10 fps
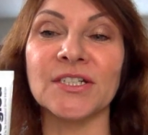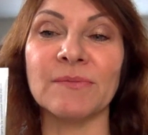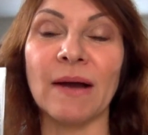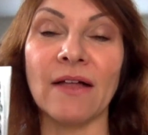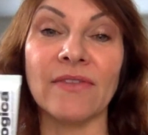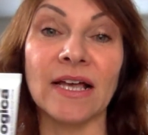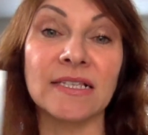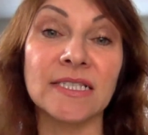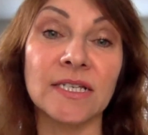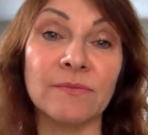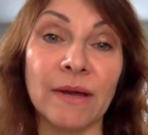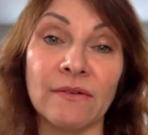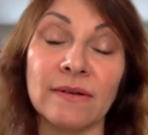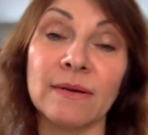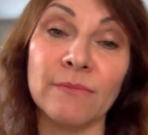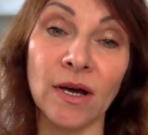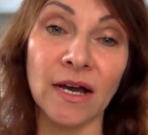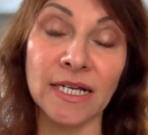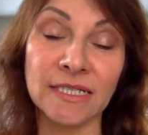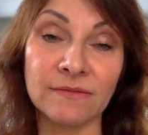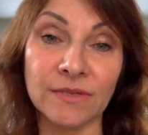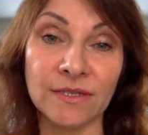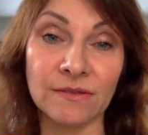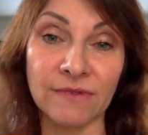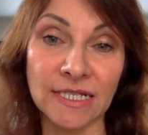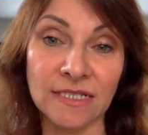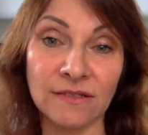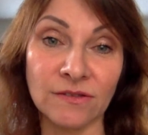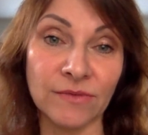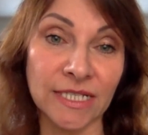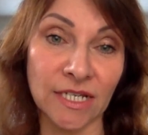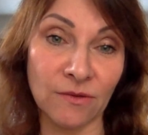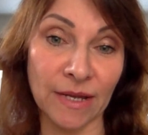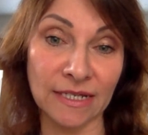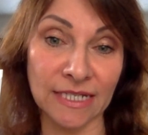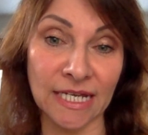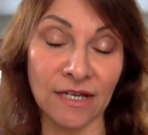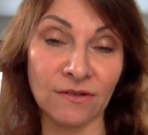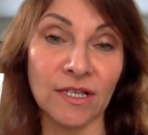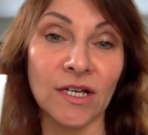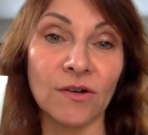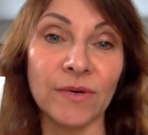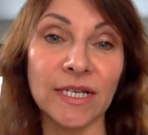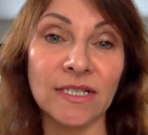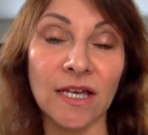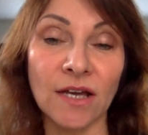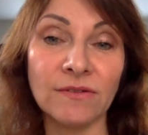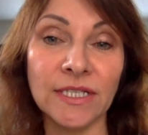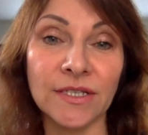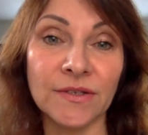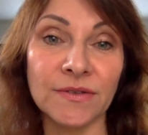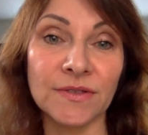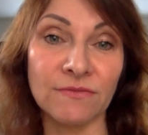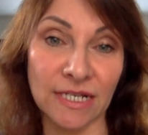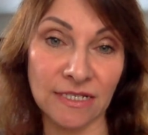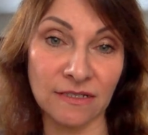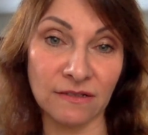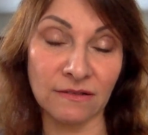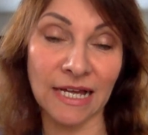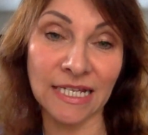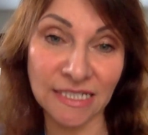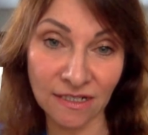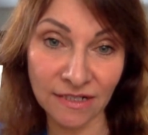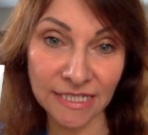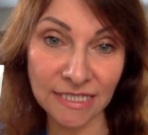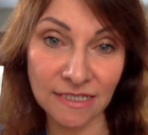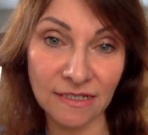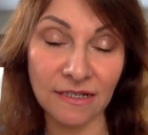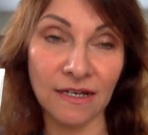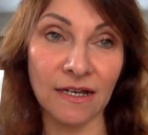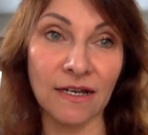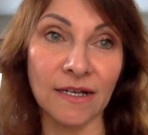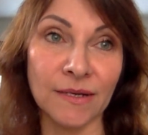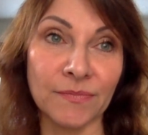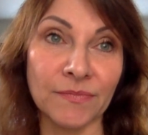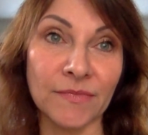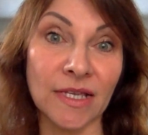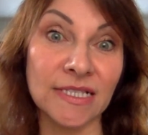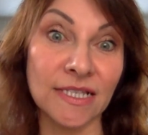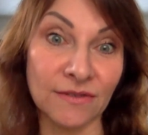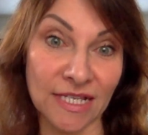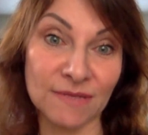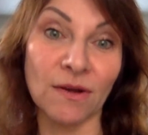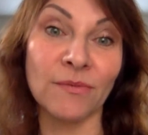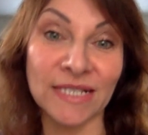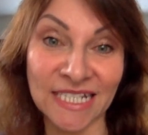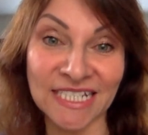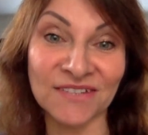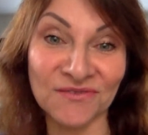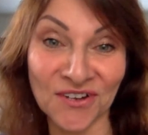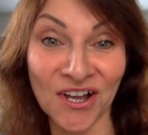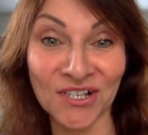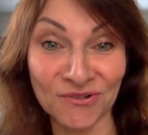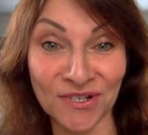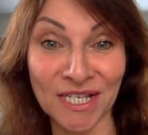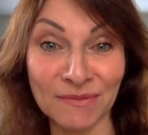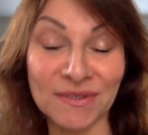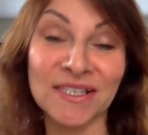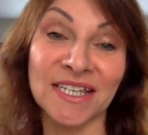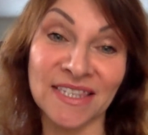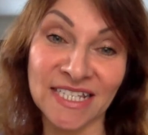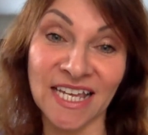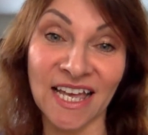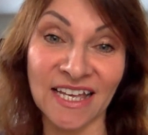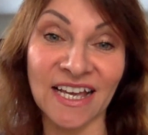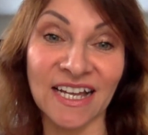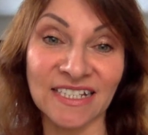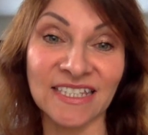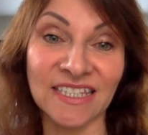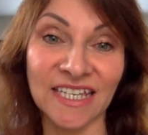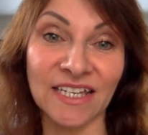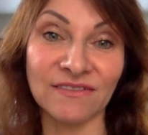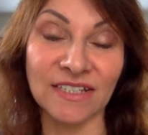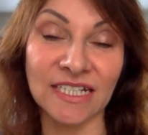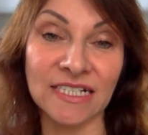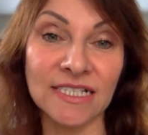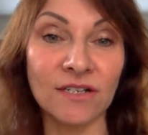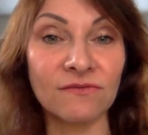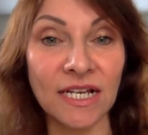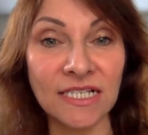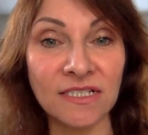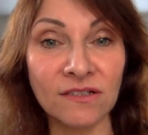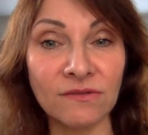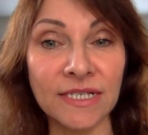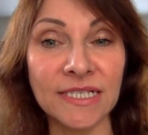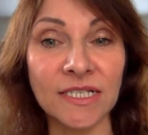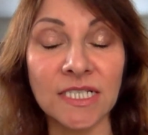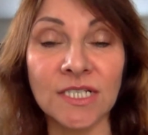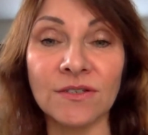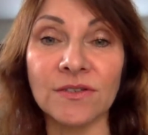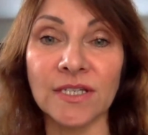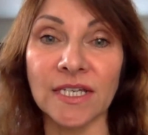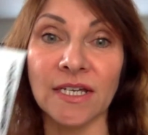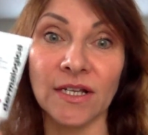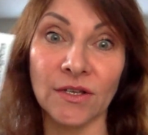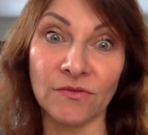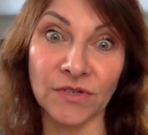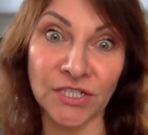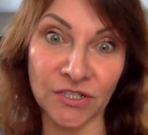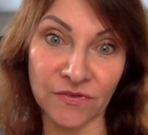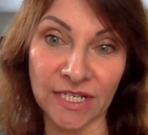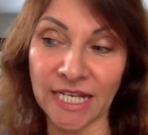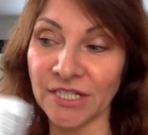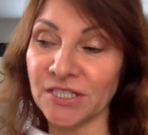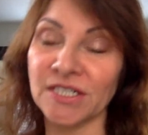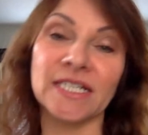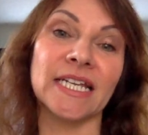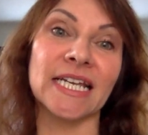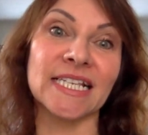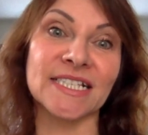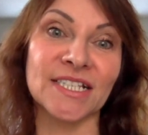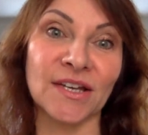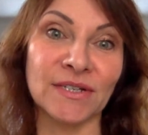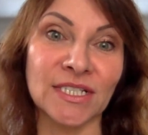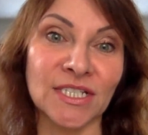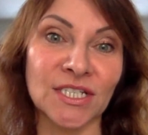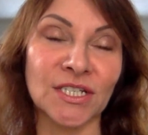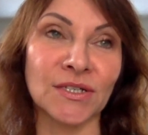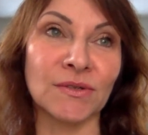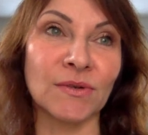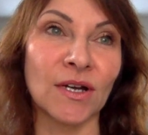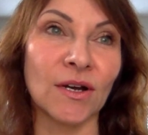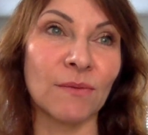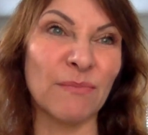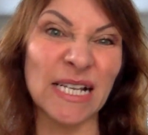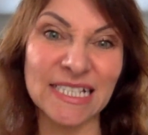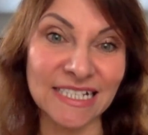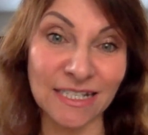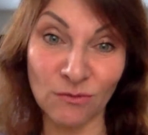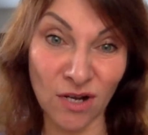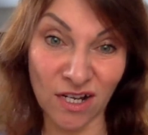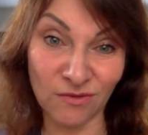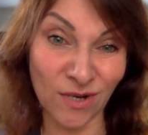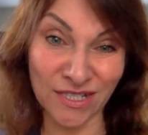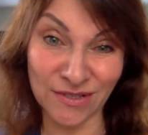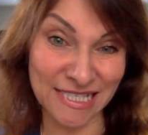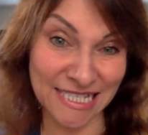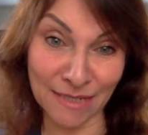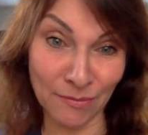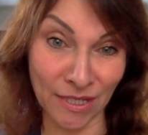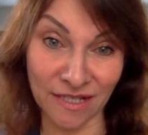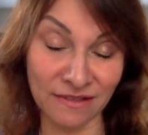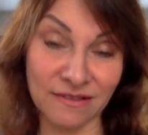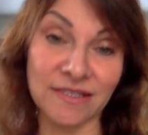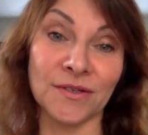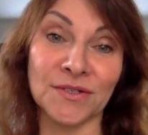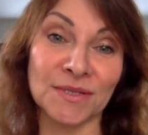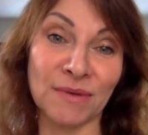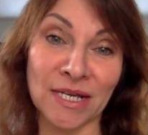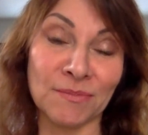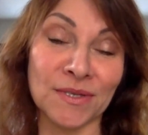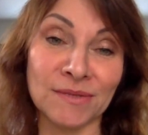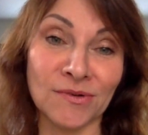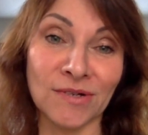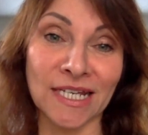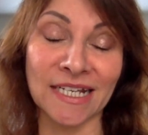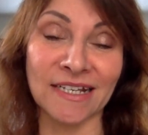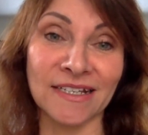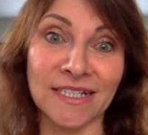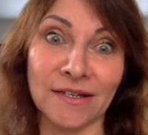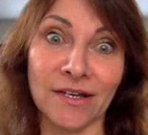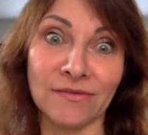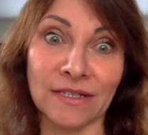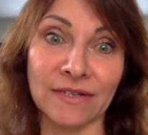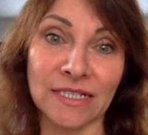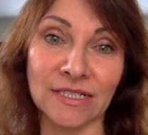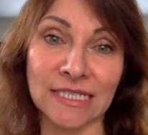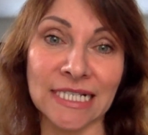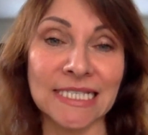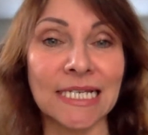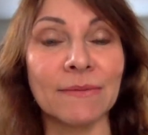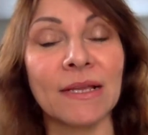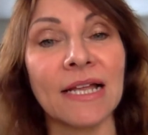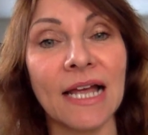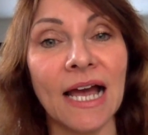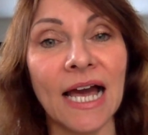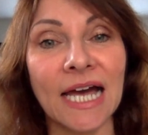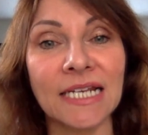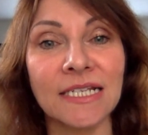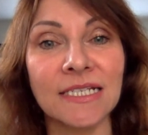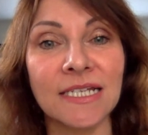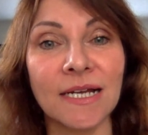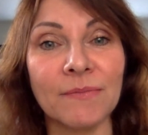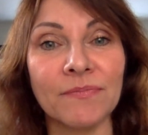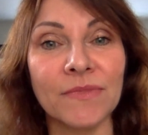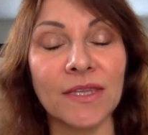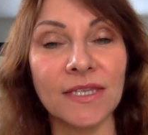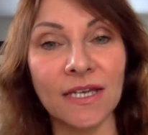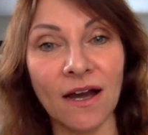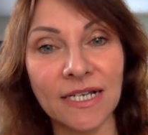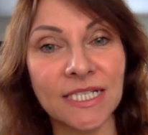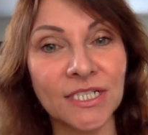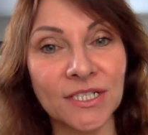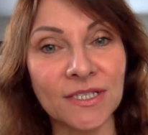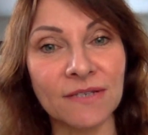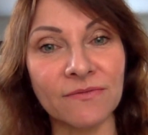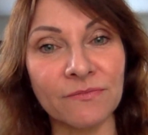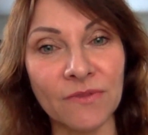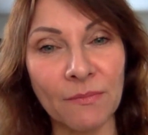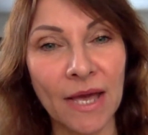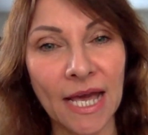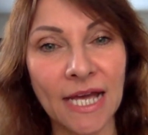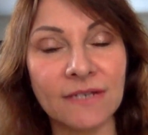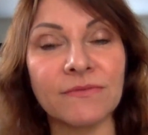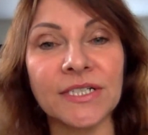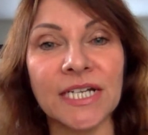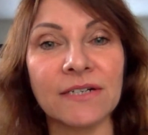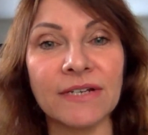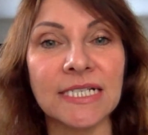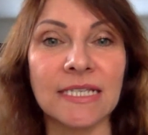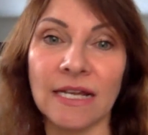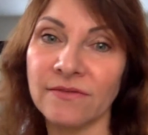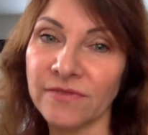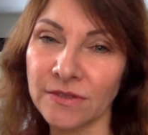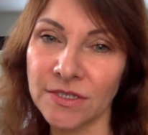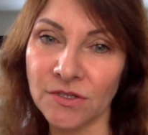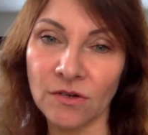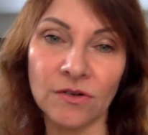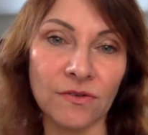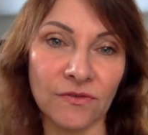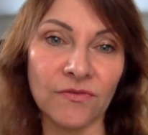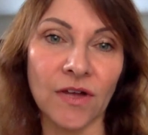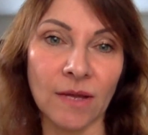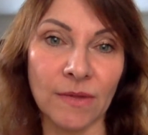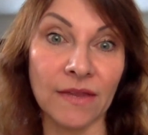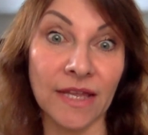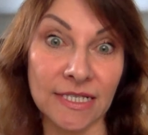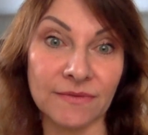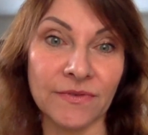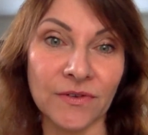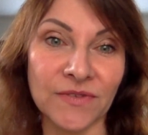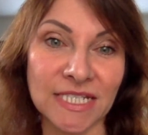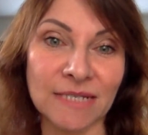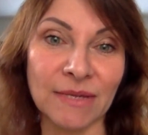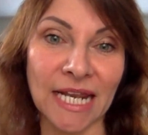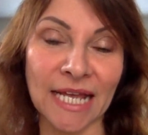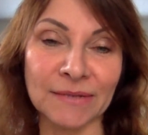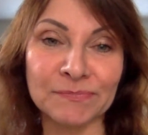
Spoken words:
about that. So bearing in mind with the retinol that we know about now, we can only use retinol at night. So that's why we need different eye creams in the day and in the evening. So retinol is going to do the rejuvenation. It's going to basically work while you're sleeping. So you just wake up in the morning, hopefully you had a good night's sleep, and the eye tissues have repaired, regenerated, and feel stronger and firmer. That's with your vitamin A.